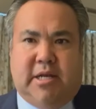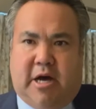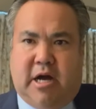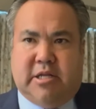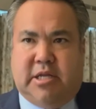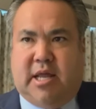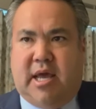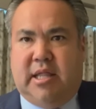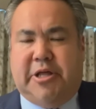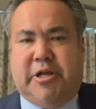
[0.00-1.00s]
talk today
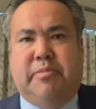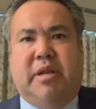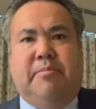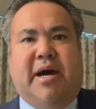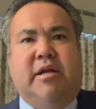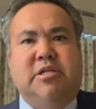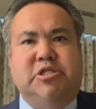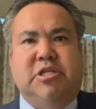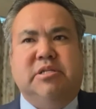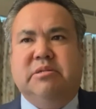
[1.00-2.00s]
a little bit about is
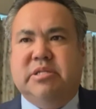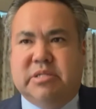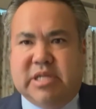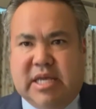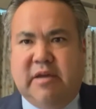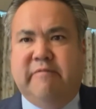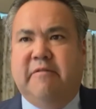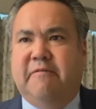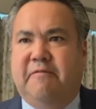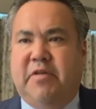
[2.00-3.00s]
just to give a
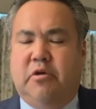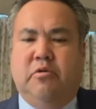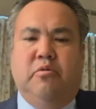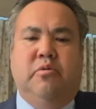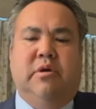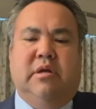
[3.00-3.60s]
few